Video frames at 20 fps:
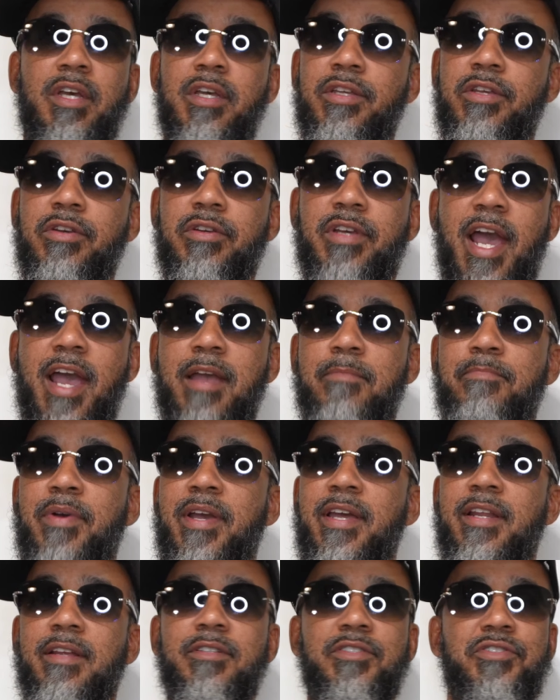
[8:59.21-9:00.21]
You can't
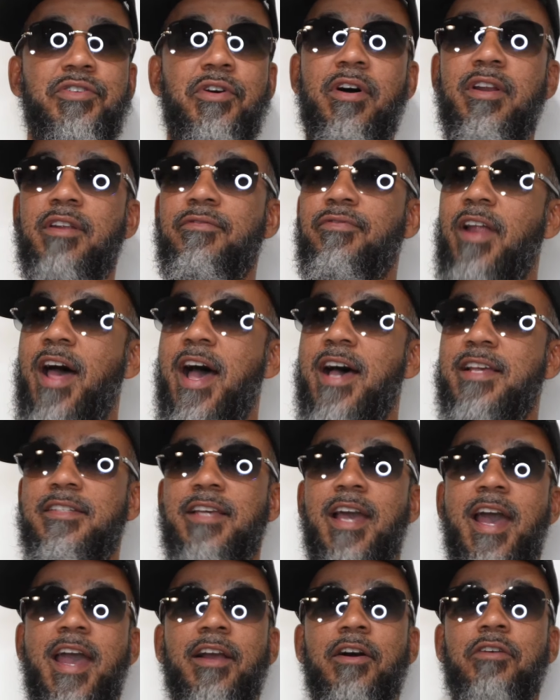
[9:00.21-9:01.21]
beat it. Join the Flies
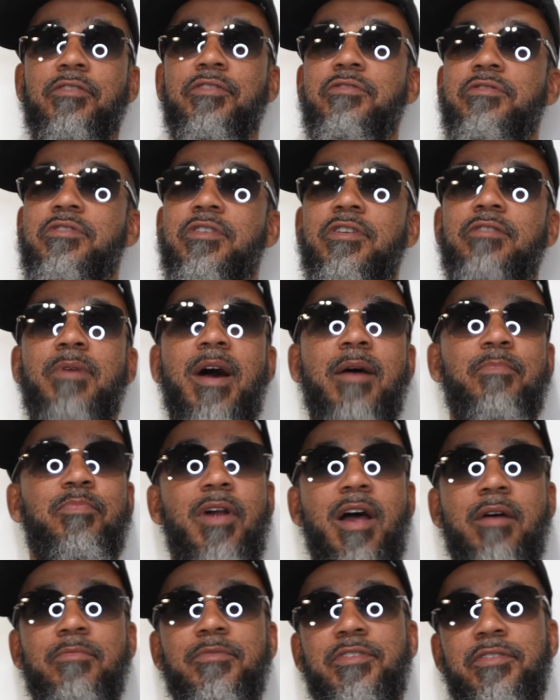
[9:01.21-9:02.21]
Gang on YouTube. I
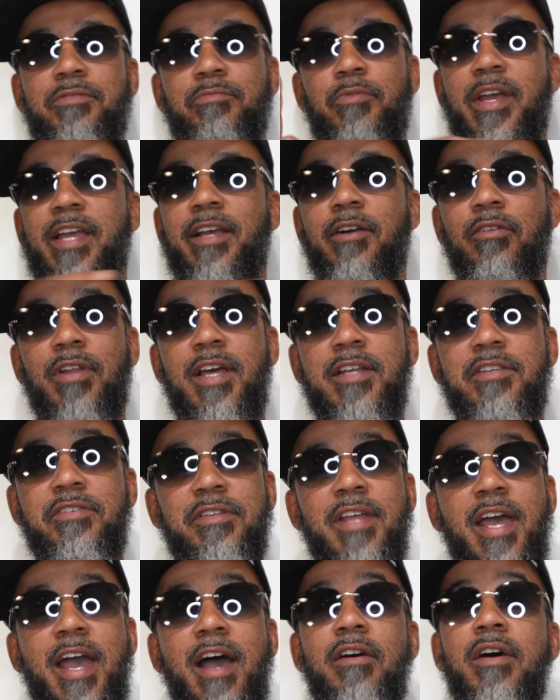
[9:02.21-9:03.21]
promise you, we ain't gonna let you
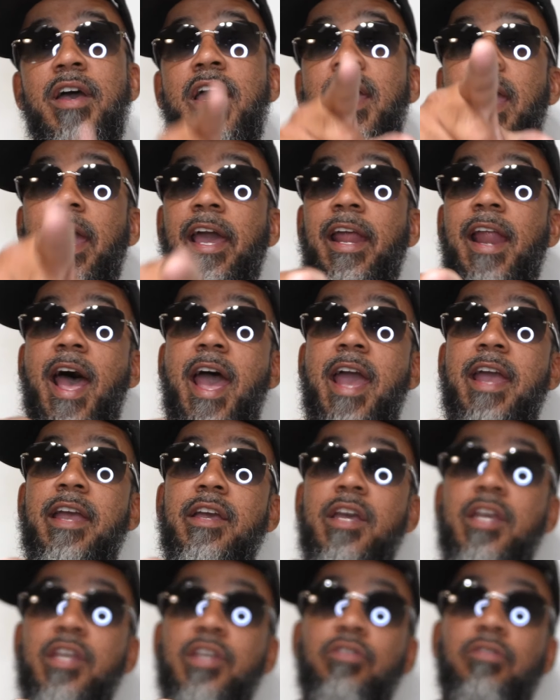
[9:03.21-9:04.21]
down. And hey,
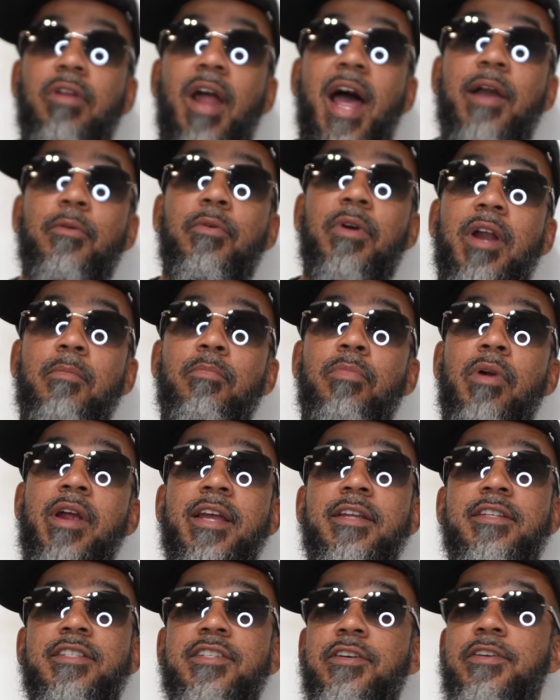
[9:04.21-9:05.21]
you like I'm
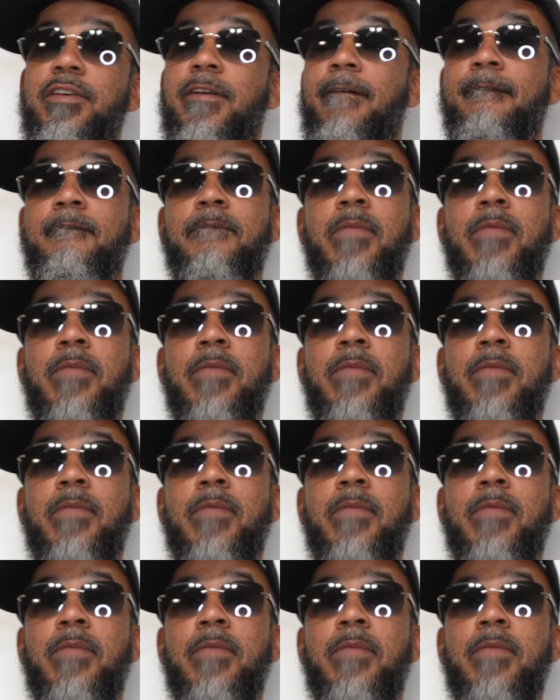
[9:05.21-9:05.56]
bringing to you?